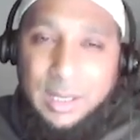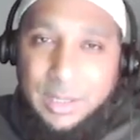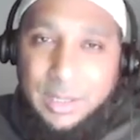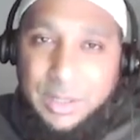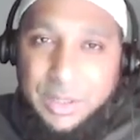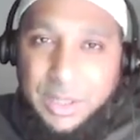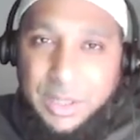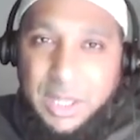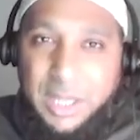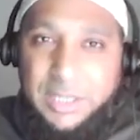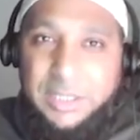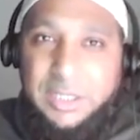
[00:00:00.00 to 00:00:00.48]

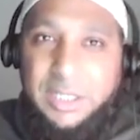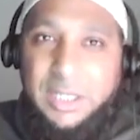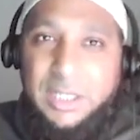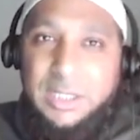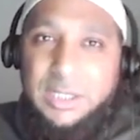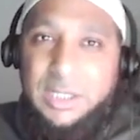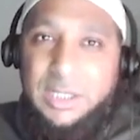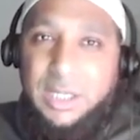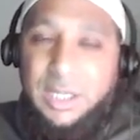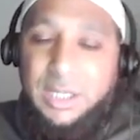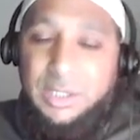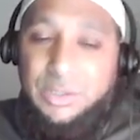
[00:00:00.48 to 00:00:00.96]
that
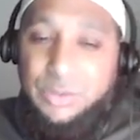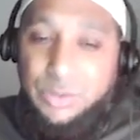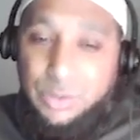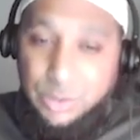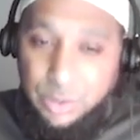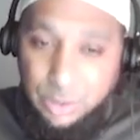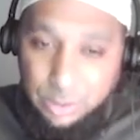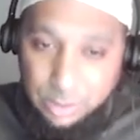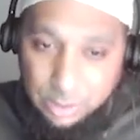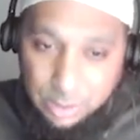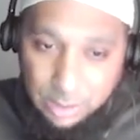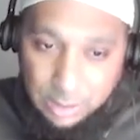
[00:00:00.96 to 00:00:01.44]
is in
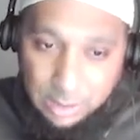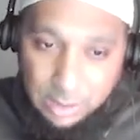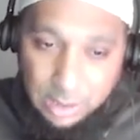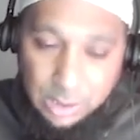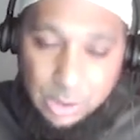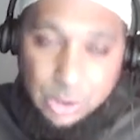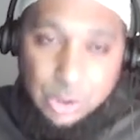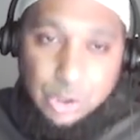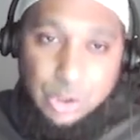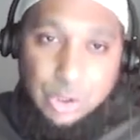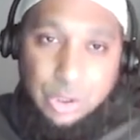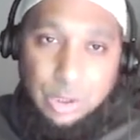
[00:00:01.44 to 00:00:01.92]

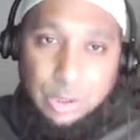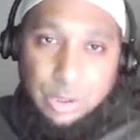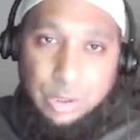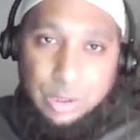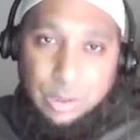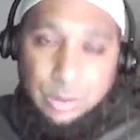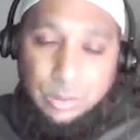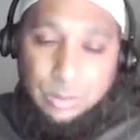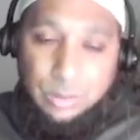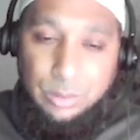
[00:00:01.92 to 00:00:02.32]
circulation,